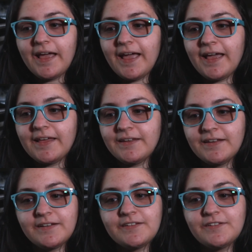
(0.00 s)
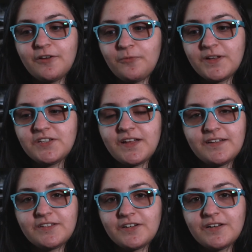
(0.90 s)
And it is so much
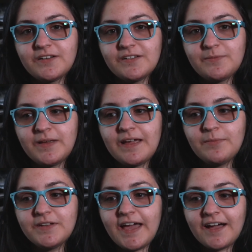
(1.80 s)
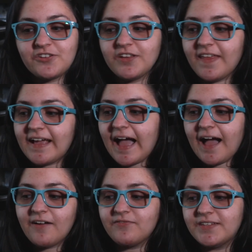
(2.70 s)
nicer to be able to actually like
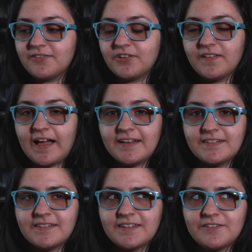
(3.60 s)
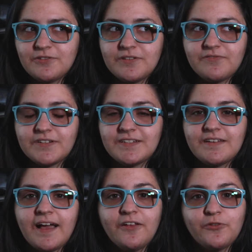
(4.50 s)
have different glasses and do different
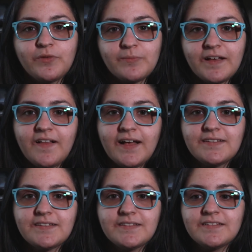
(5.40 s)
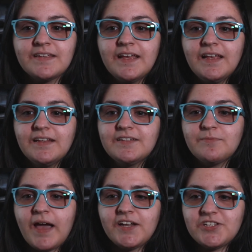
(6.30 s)
styles with my glasses to
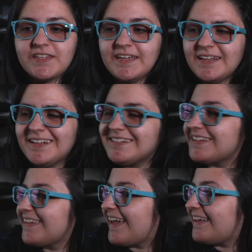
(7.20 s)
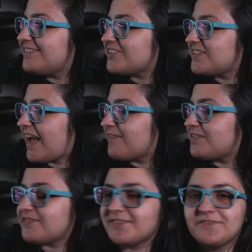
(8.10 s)
match things and like just have a
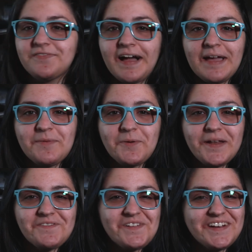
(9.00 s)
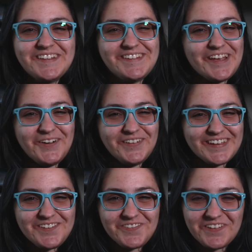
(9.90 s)
different vibe or whatever. It's so
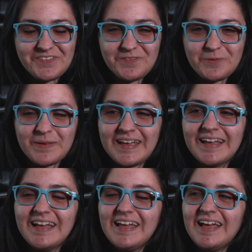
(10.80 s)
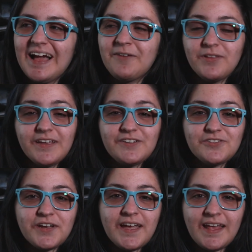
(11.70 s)
different for me. I really
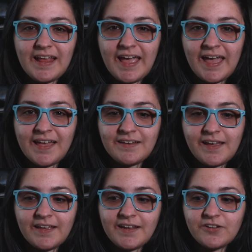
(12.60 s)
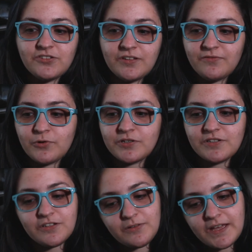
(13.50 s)
enjoy it, and I can actually afford to
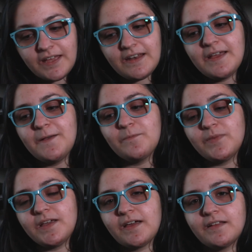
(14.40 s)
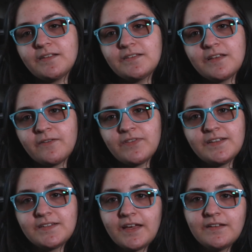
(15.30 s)
do it because of
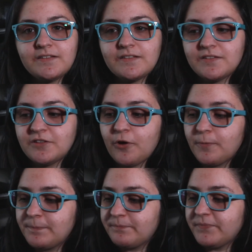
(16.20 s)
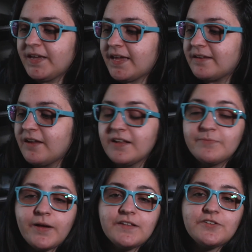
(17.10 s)
these sites. So again, not
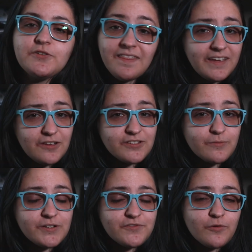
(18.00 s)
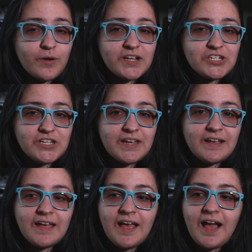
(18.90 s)
sponsored. Thank you so much for
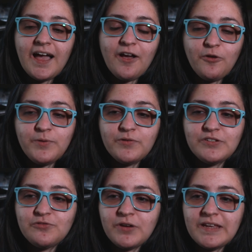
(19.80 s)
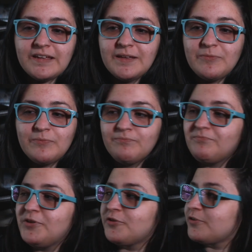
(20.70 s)
watching. I hope you enjoyed
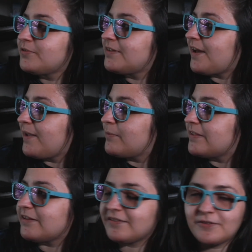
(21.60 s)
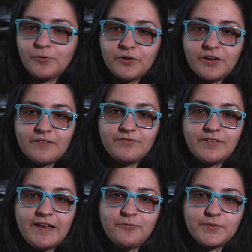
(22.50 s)
your time in this corner of
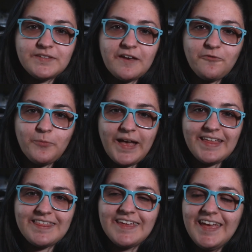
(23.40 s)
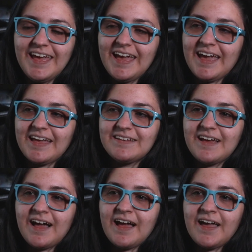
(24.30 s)
life with Steph Beth, and
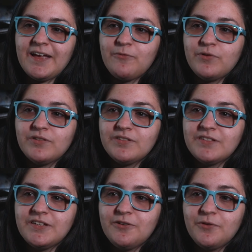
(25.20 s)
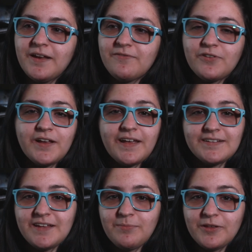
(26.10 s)
I will see you whenever I
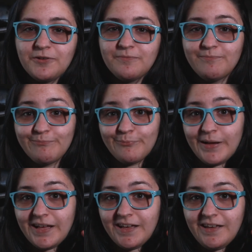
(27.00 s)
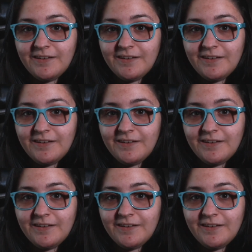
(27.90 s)
next upload. Bye!